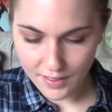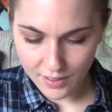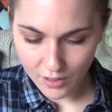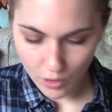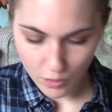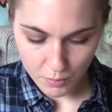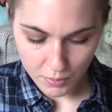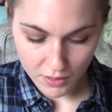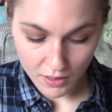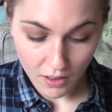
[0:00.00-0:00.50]

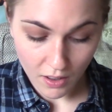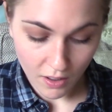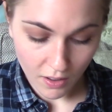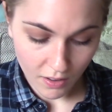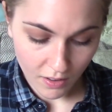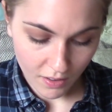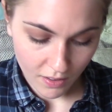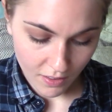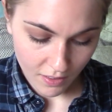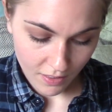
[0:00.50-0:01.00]
so
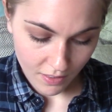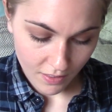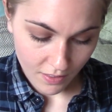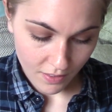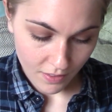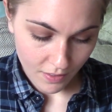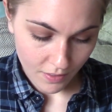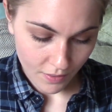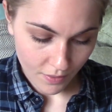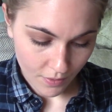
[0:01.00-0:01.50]
bizarre.
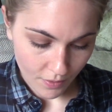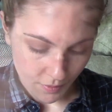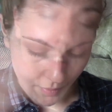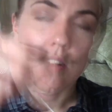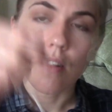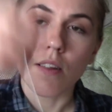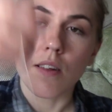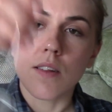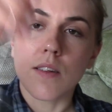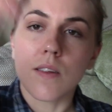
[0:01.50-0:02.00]

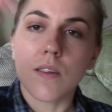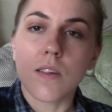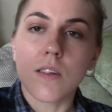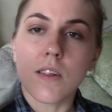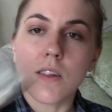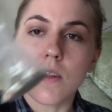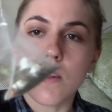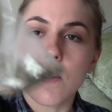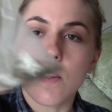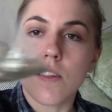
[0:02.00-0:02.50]

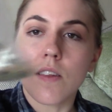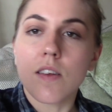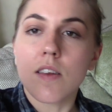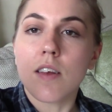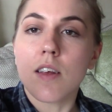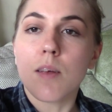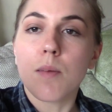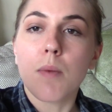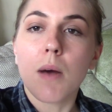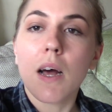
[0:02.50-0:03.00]
This is the
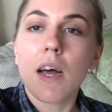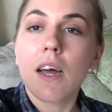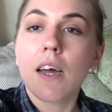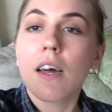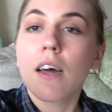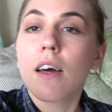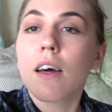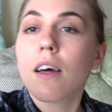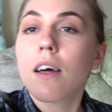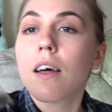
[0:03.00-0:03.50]
tea bag.
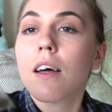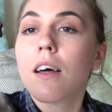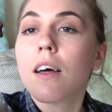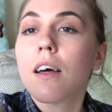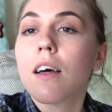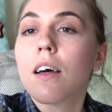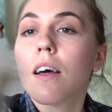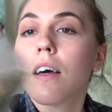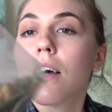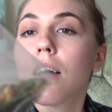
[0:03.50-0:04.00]

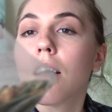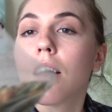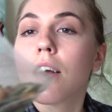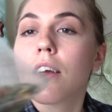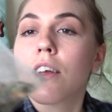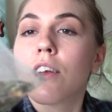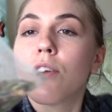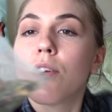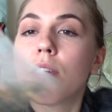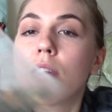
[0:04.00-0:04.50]

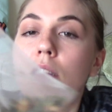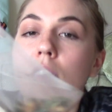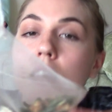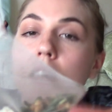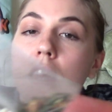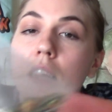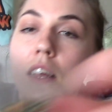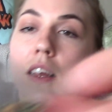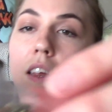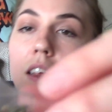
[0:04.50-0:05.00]
Can you
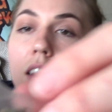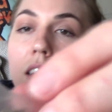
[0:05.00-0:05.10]
see